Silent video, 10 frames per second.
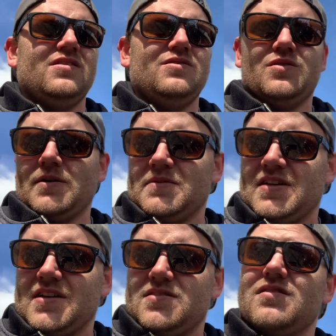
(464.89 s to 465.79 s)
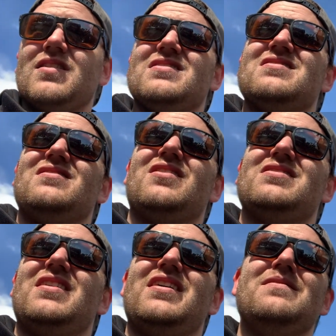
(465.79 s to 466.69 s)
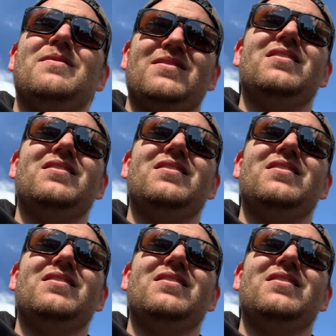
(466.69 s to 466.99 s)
do a couple test runs. Not today, but